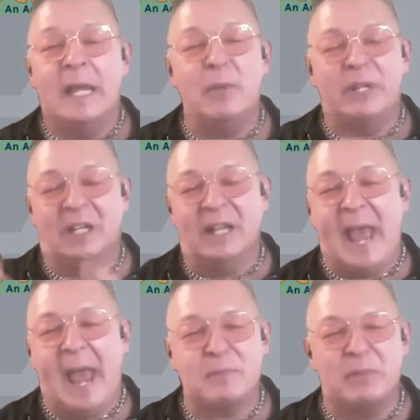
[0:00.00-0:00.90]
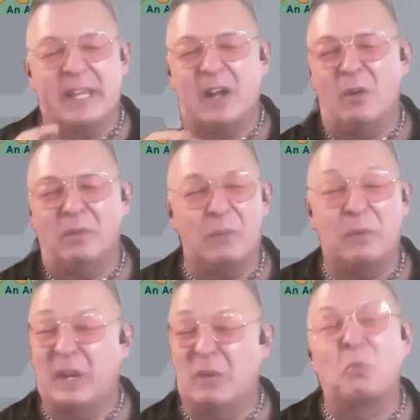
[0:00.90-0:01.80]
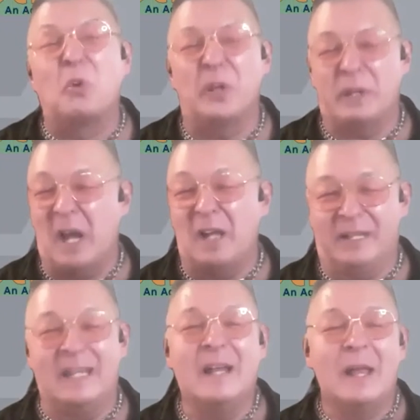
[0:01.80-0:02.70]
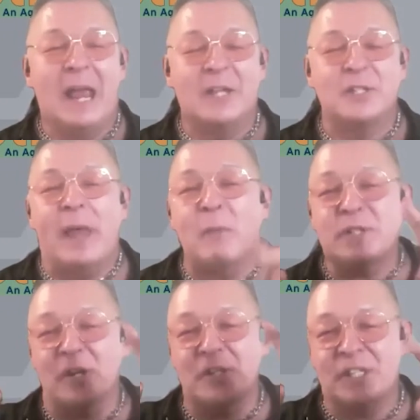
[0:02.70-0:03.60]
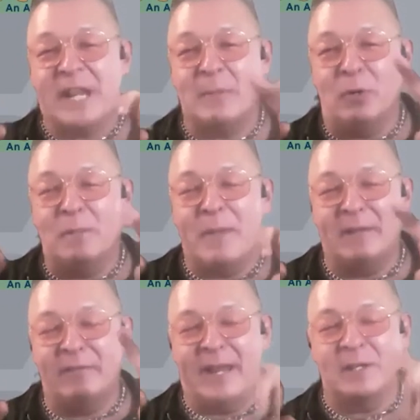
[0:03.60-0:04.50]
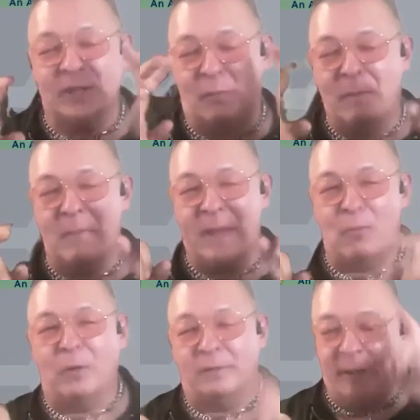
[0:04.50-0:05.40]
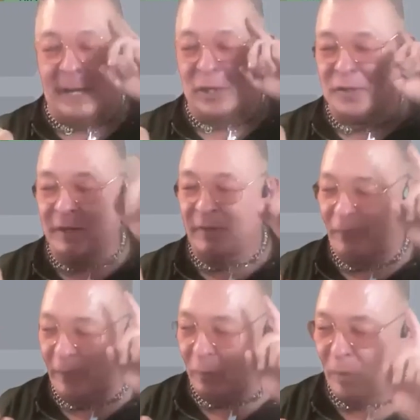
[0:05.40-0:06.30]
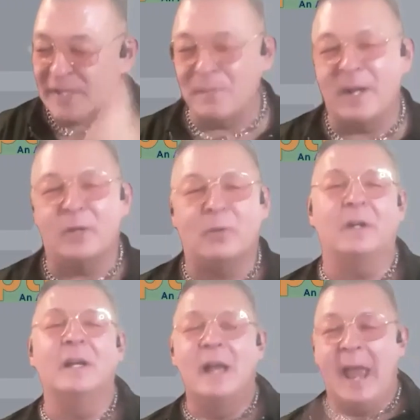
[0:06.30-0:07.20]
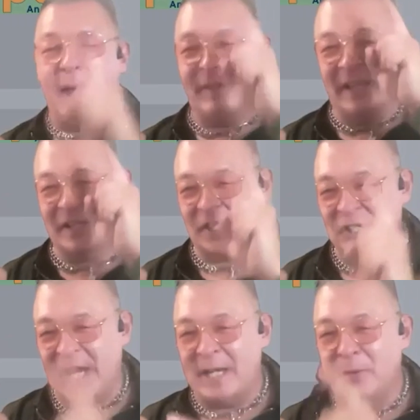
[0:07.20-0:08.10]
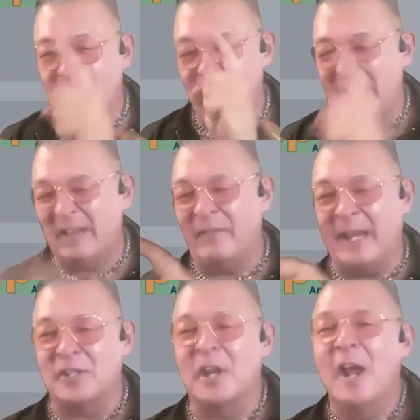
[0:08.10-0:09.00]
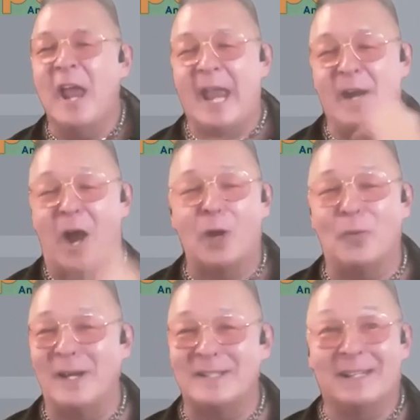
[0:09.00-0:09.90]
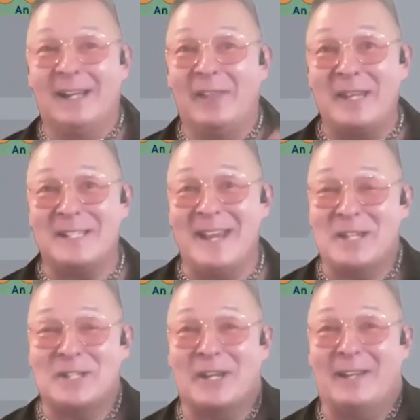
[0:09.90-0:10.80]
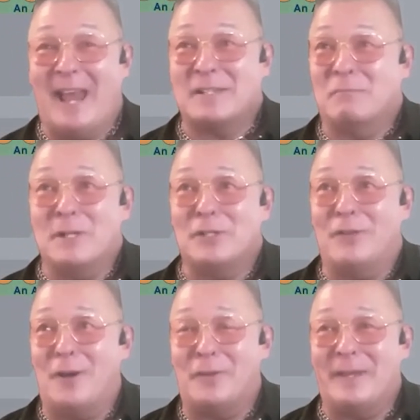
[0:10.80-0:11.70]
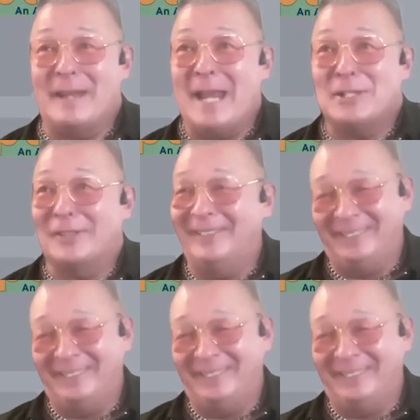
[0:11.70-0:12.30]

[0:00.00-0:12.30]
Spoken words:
it would collapse. It would get really ugly, and so that was our sustainable competitive advantage. I remember that word, and I used it for the rest of my career, having a sustainable competitive advantage. And our was this thing is going to last much longer than nature